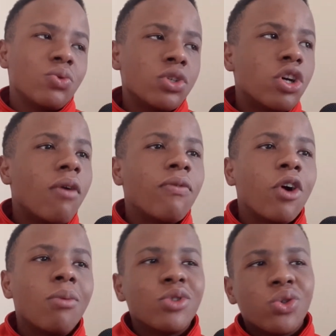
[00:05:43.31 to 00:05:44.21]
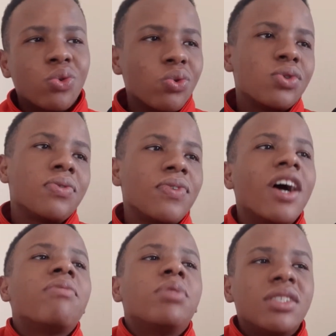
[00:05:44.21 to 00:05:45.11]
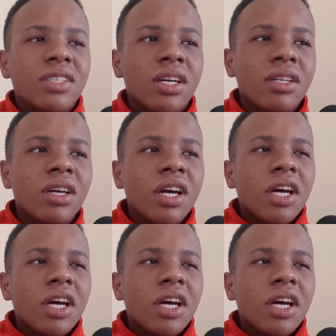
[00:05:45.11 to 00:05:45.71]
which are from 2 to 5%,